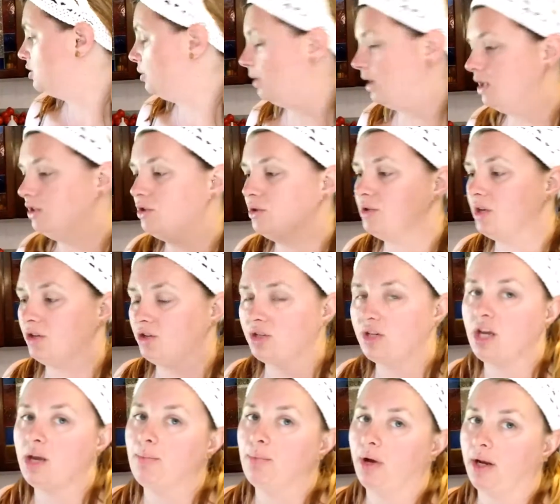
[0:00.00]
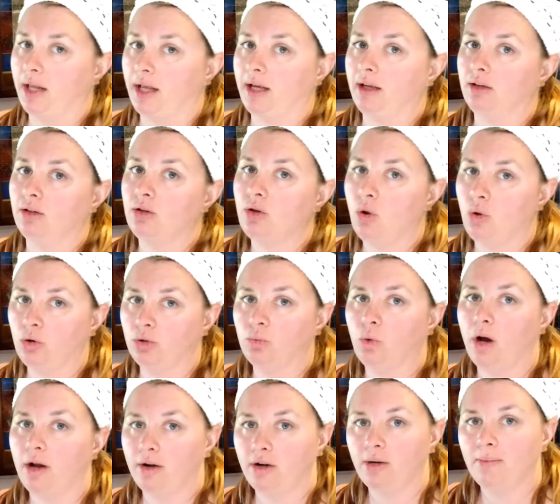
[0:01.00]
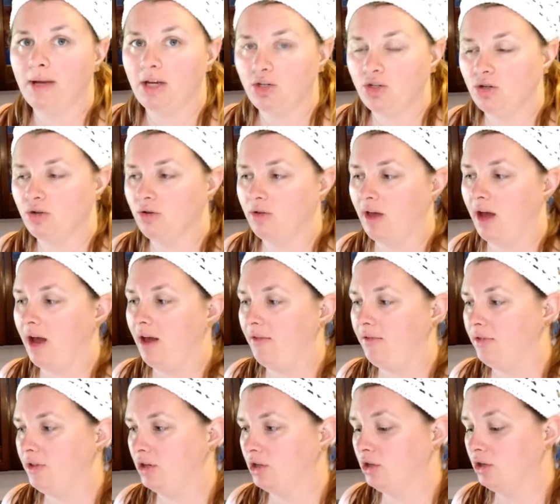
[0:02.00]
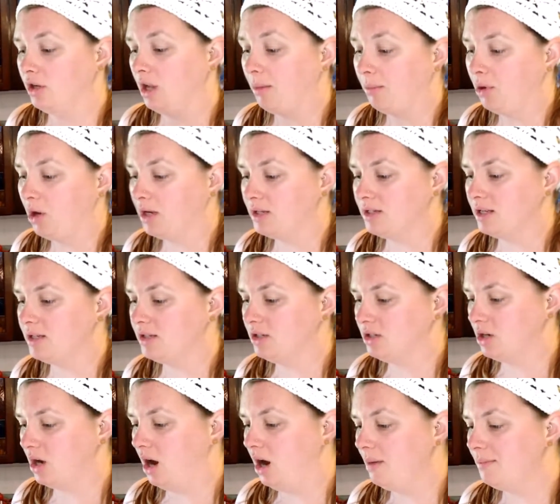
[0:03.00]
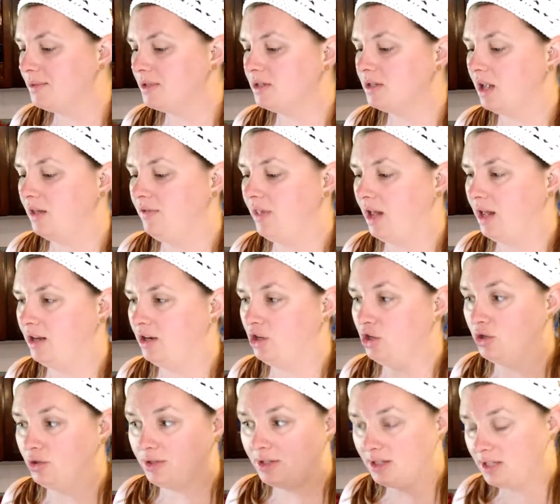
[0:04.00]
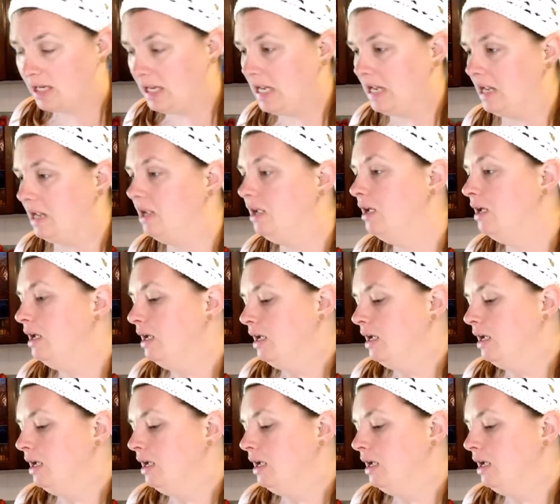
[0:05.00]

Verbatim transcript: So what I'll do is I'll just keep running cold water to make sure that the cooking process stops, and then you'll see